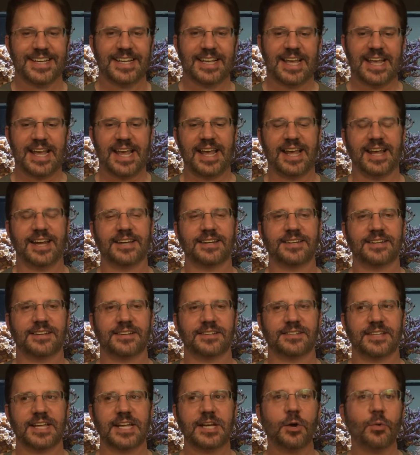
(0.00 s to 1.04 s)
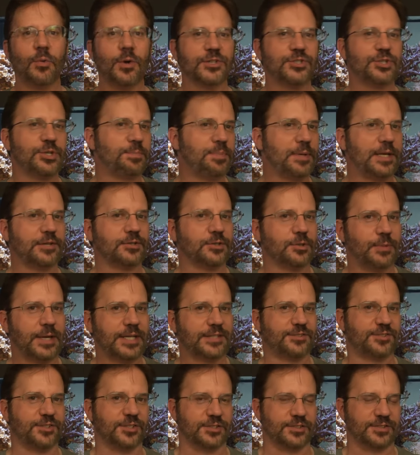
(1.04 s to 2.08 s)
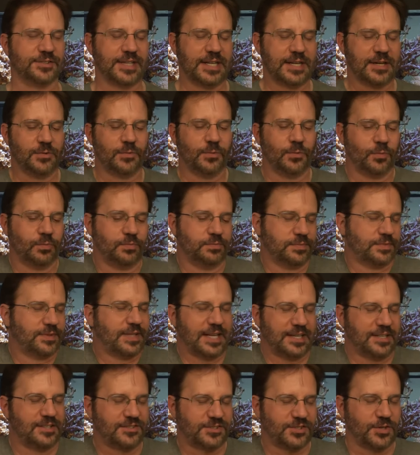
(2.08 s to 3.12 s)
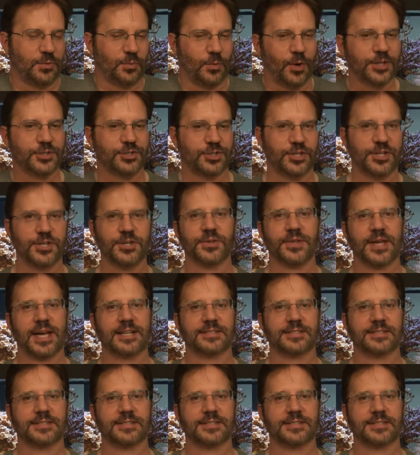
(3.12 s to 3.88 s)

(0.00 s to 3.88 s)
and they don't want you to pee in their wetsuits. They don't they just don't want you to do that.